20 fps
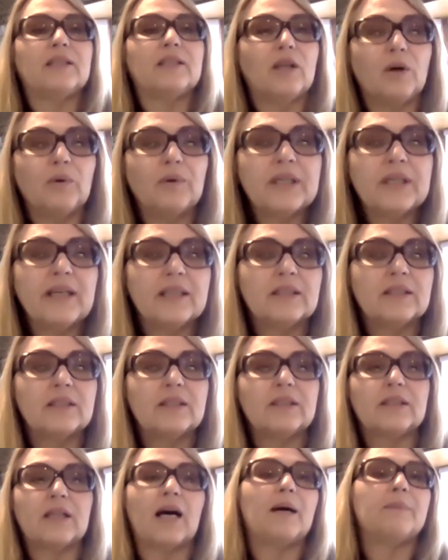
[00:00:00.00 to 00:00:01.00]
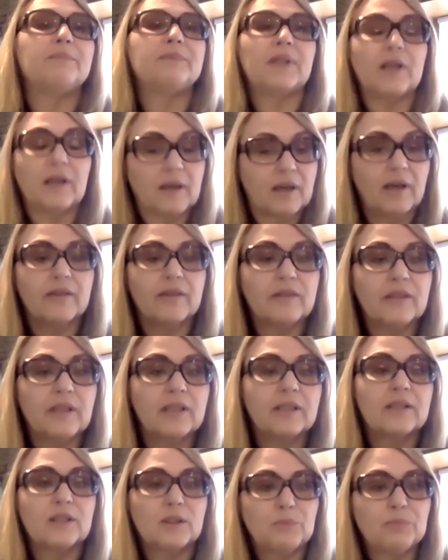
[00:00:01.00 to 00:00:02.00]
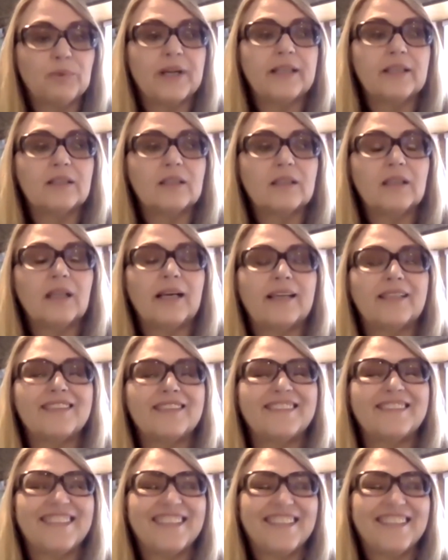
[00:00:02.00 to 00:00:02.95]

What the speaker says: No one gets stopped other than to break the glass.